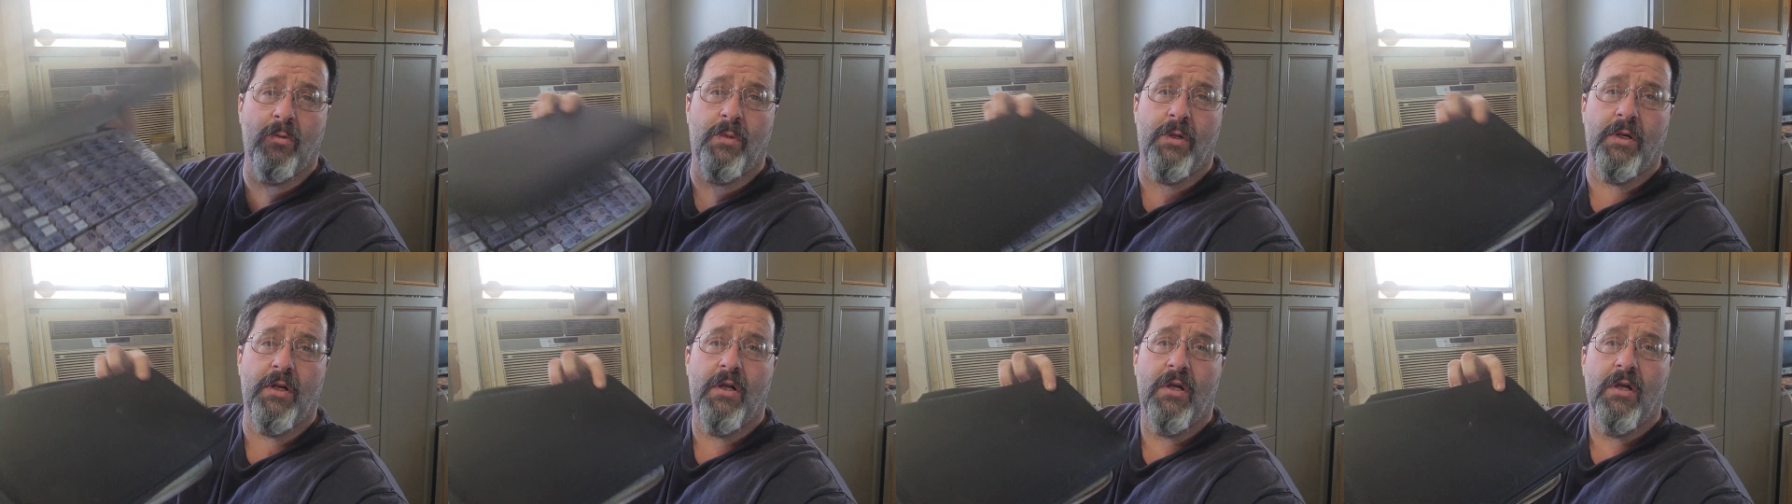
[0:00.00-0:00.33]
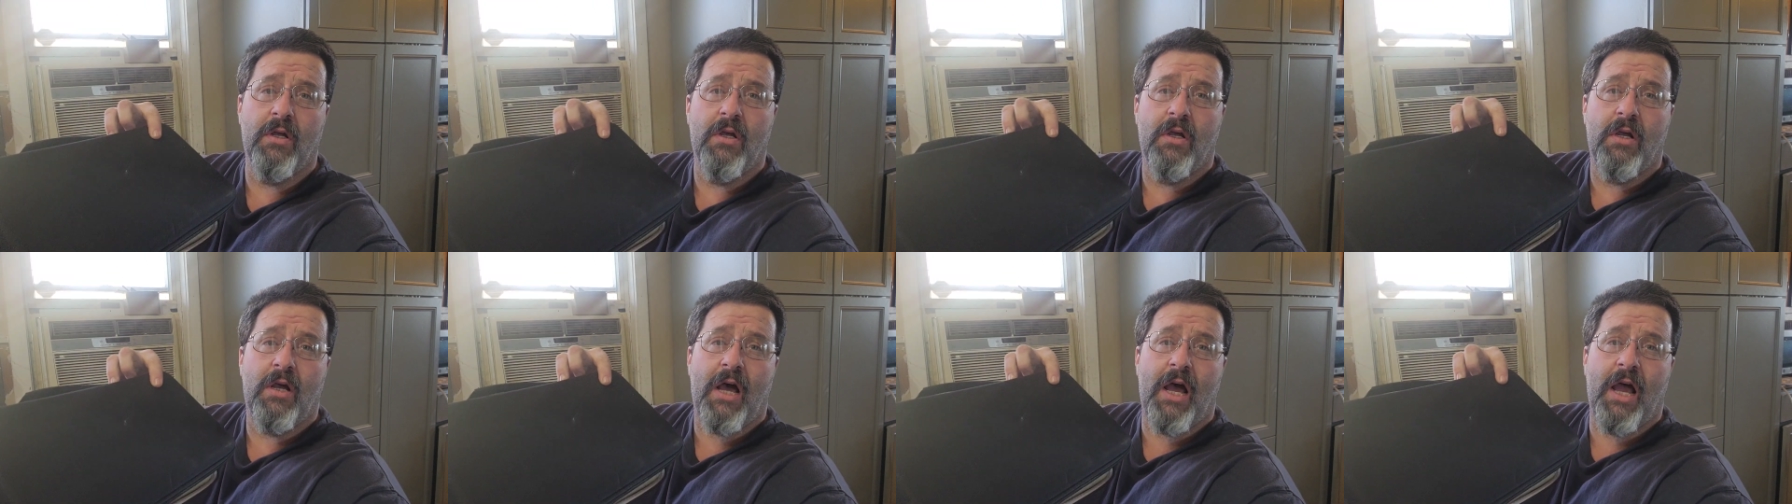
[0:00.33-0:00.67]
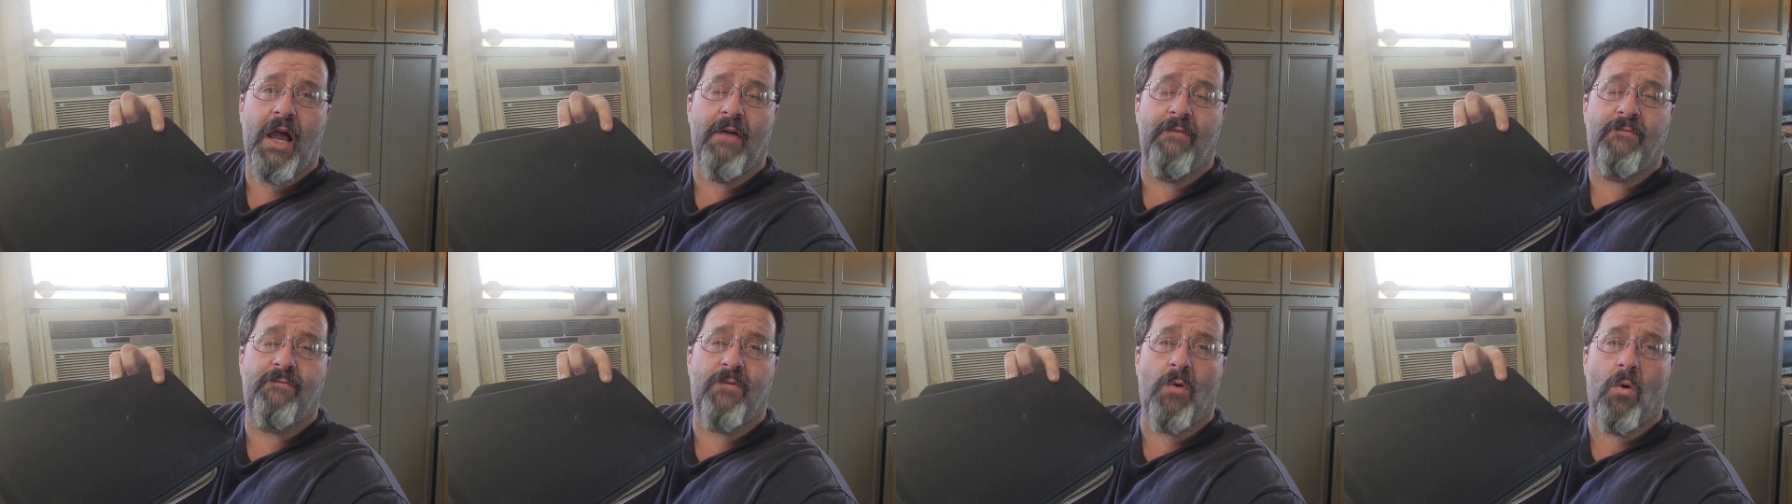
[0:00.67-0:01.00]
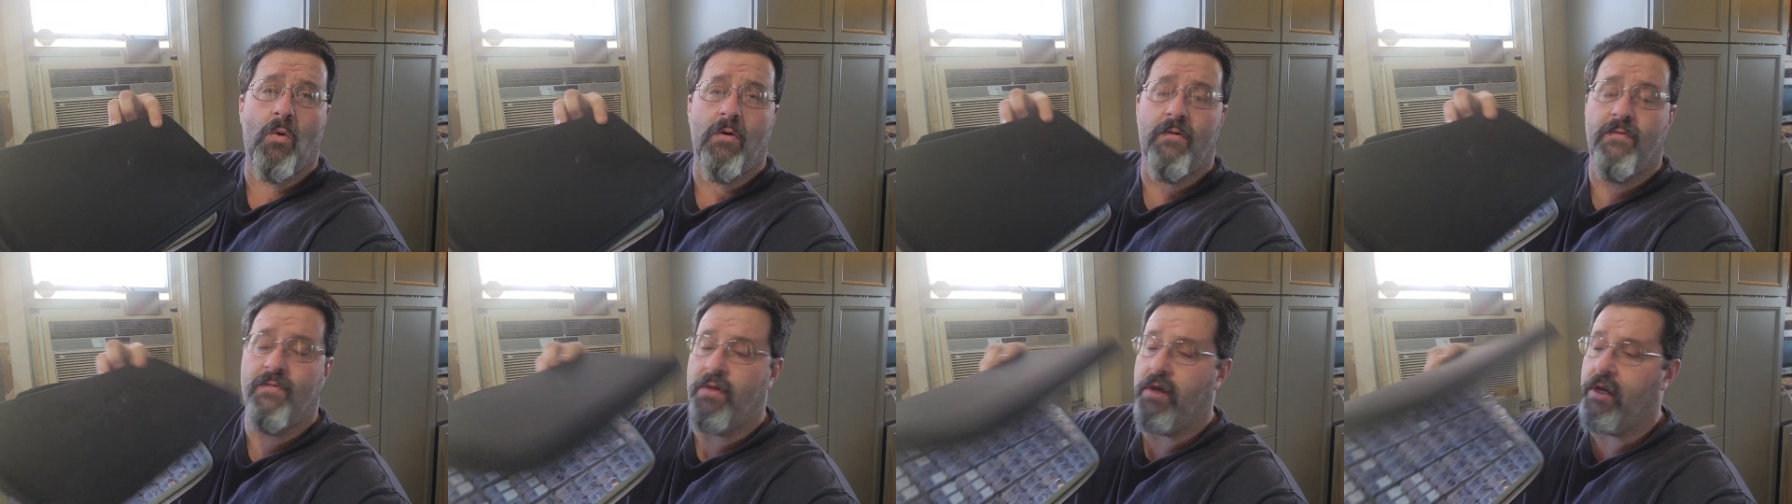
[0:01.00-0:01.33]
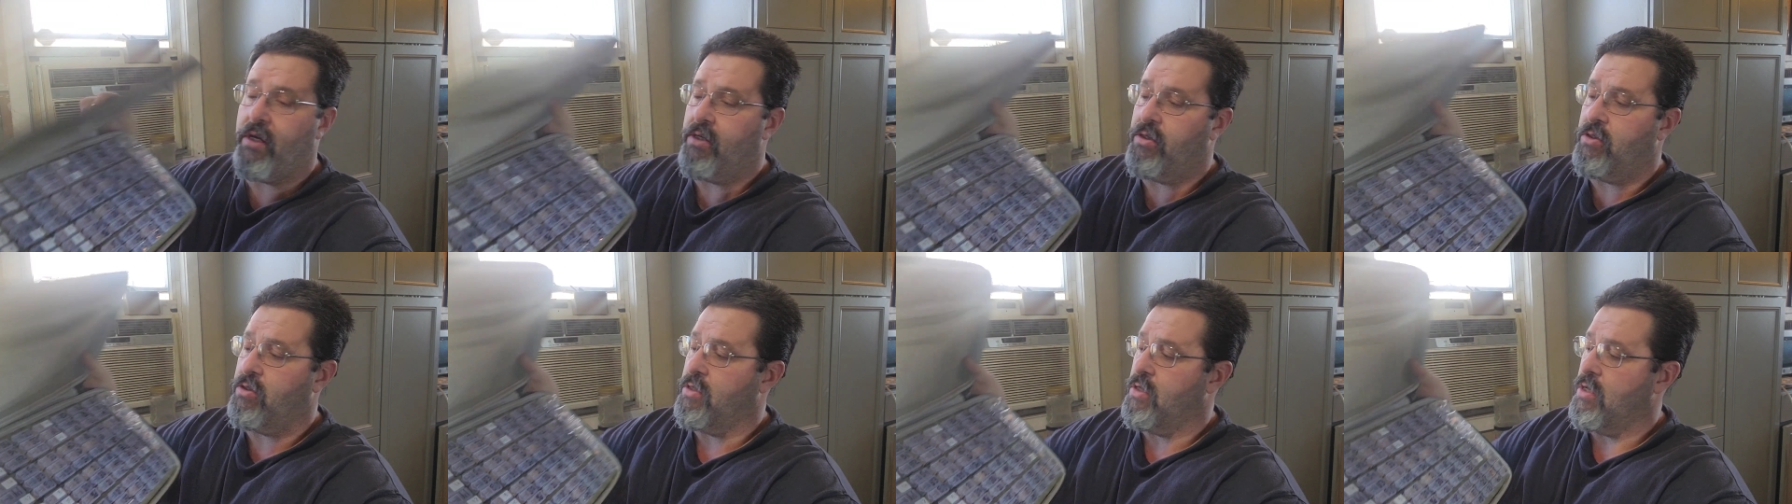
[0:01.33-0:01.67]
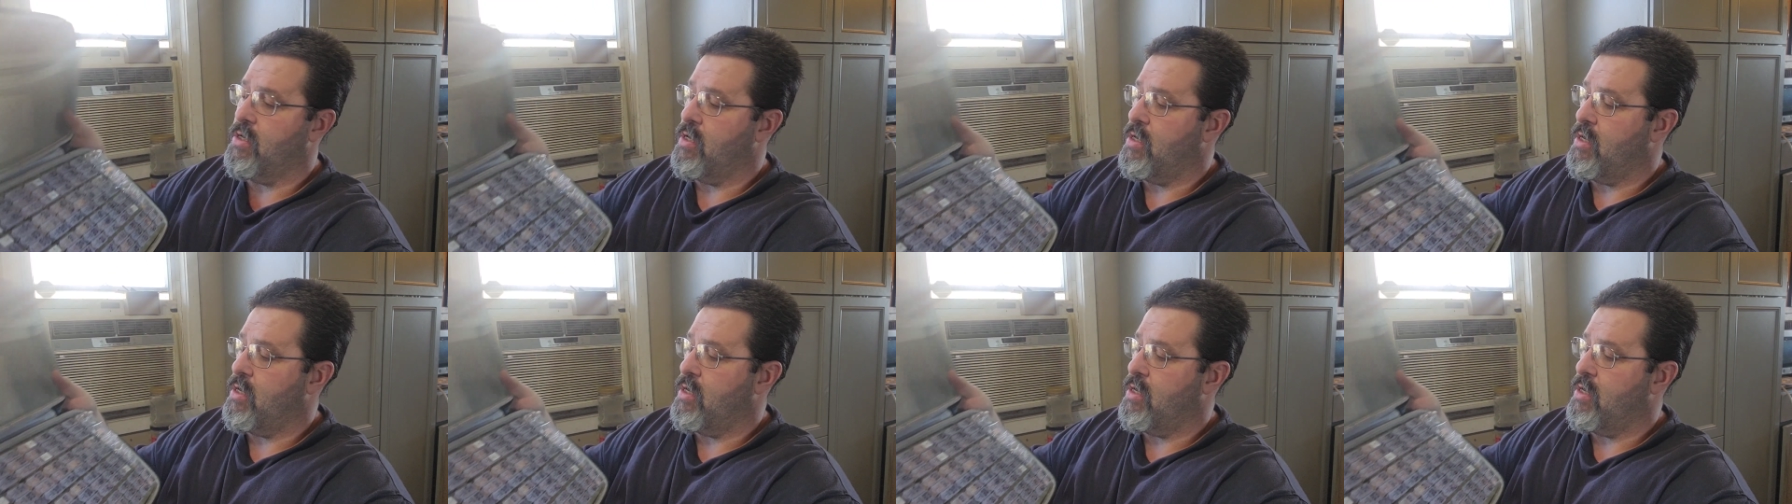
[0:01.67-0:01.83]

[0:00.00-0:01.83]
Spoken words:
but I have 4 of these.